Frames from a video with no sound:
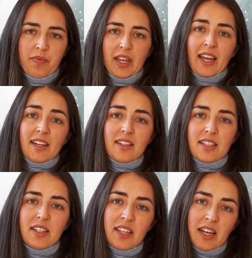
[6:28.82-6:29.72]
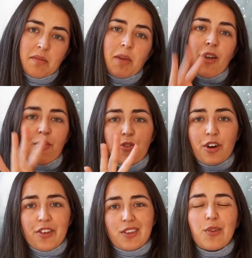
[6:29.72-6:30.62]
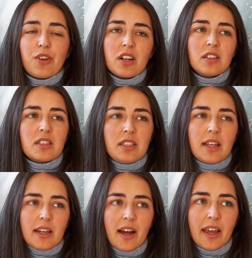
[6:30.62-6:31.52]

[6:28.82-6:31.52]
And then my fourth difficulty that I